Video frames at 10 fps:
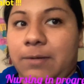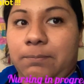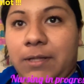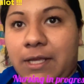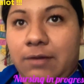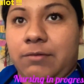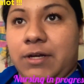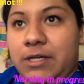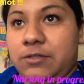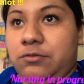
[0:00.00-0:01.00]
it play
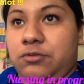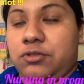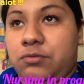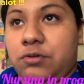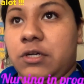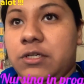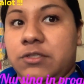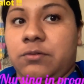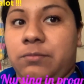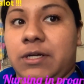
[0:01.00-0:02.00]
while I do
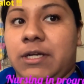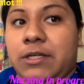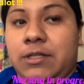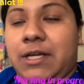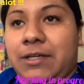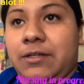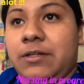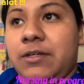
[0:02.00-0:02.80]
chores, or while I, like,